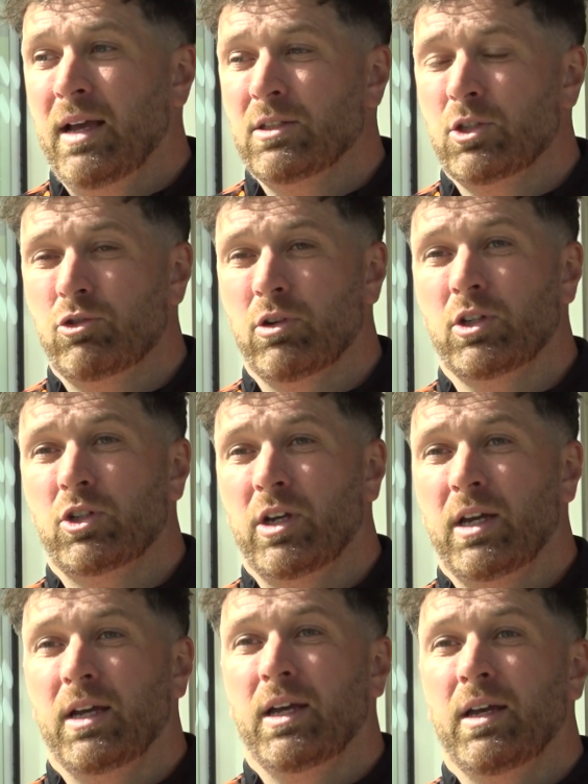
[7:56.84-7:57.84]

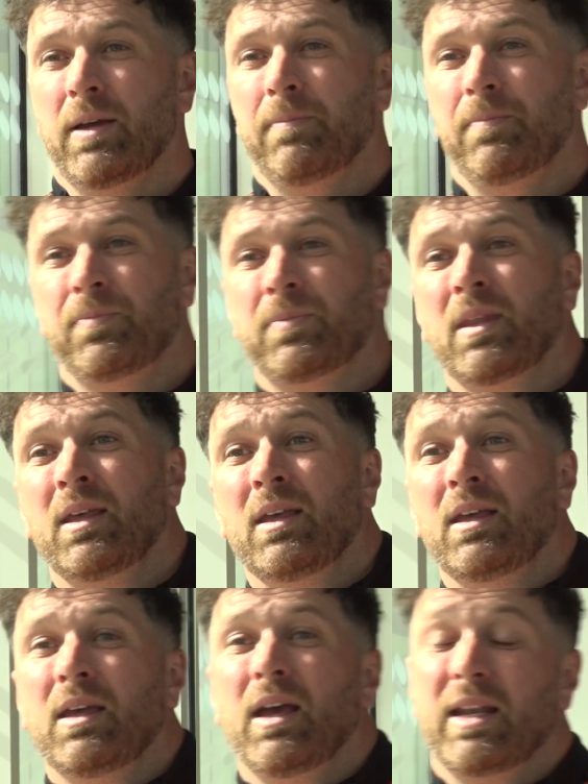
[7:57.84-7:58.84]
structure and
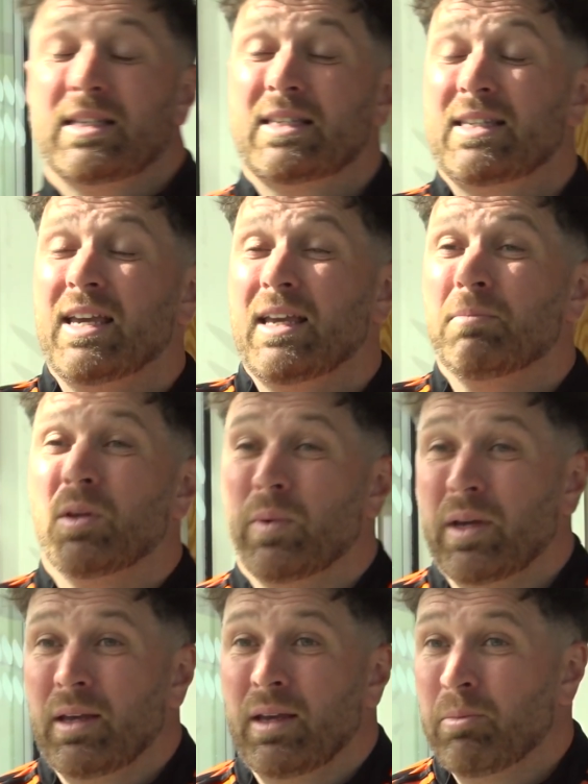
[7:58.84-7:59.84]
as a team that
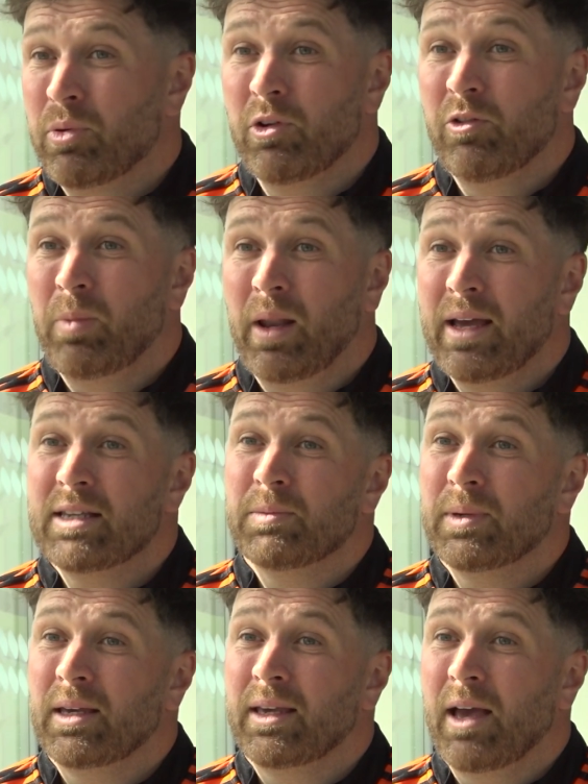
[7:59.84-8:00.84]
we improve players and
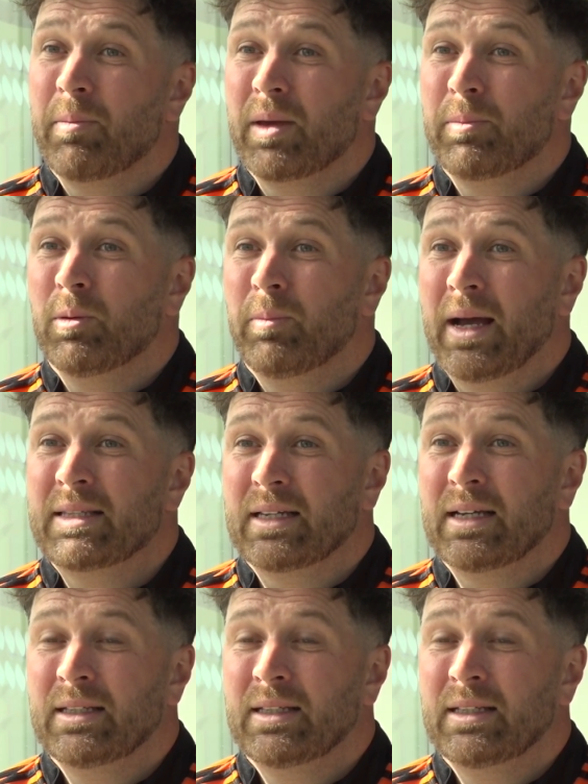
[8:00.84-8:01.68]
we can get people better